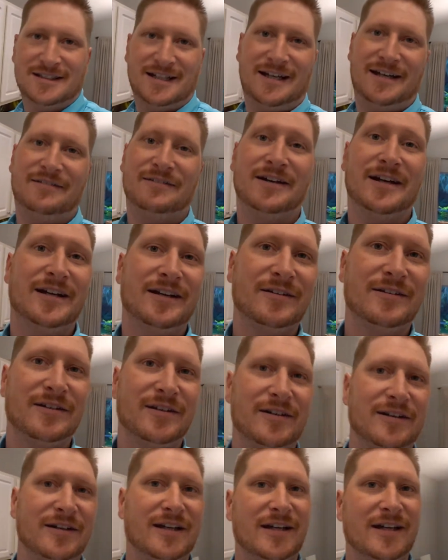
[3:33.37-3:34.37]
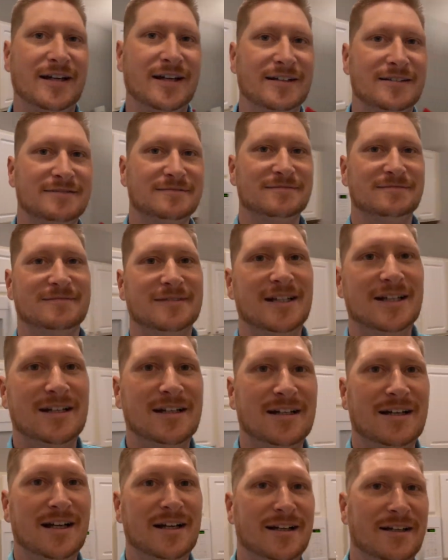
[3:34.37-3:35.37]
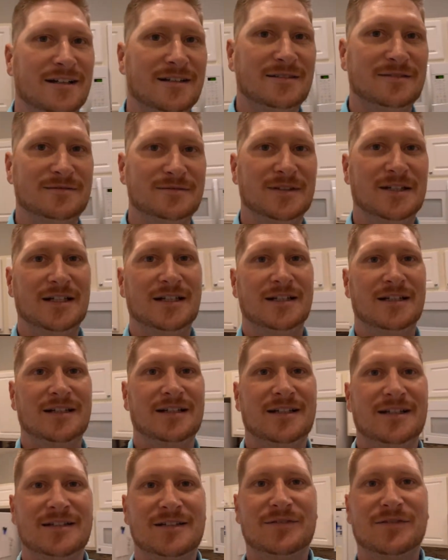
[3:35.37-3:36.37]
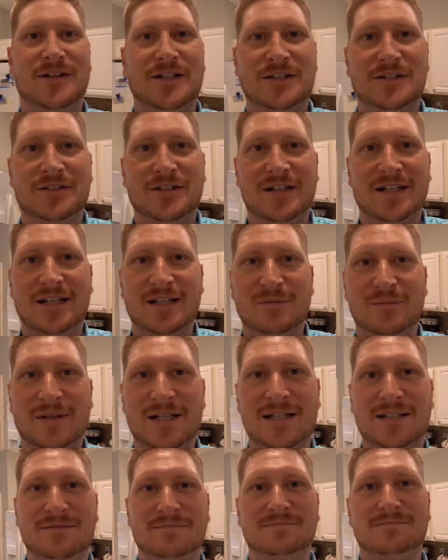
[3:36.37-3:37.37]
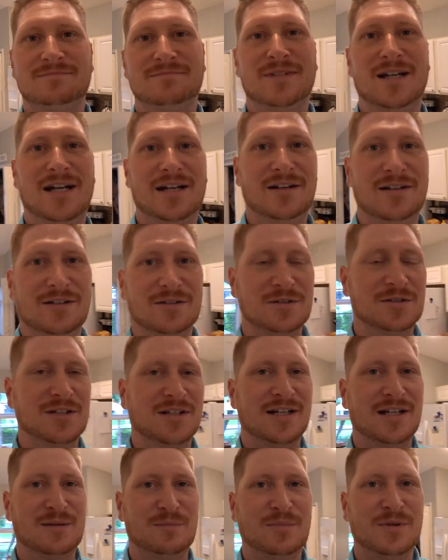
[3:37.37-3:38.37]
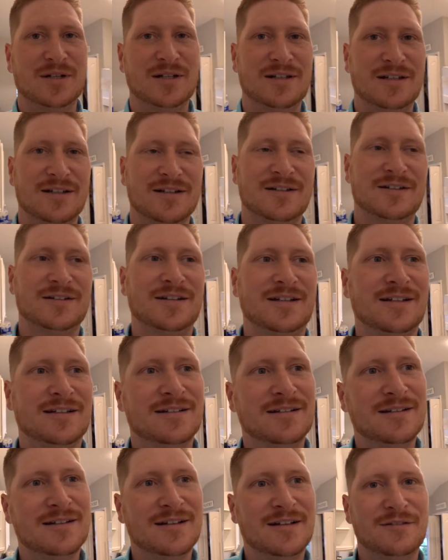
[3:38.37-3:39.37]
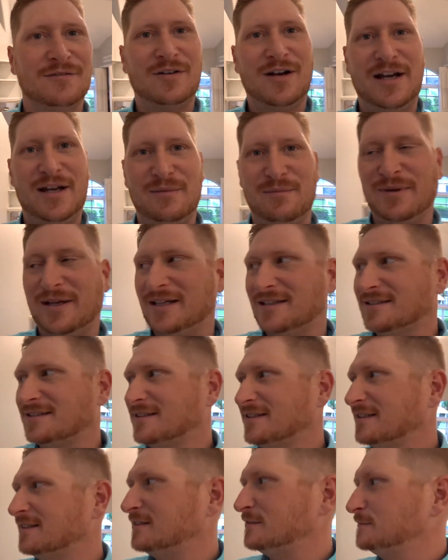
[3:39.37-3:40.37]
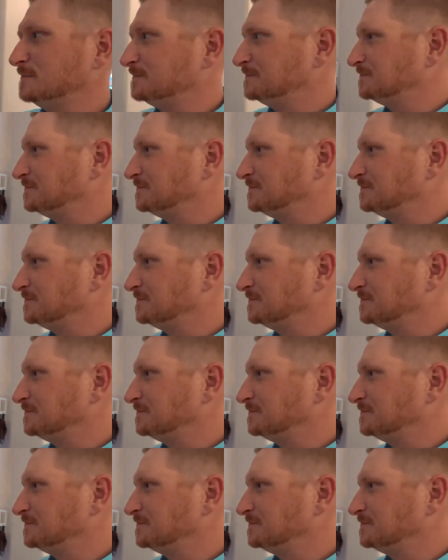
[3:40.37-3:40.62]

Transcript: I haven't got a grill yet. I know, that's frustrating, but hot dogs turn out pretty good on the frying pan still.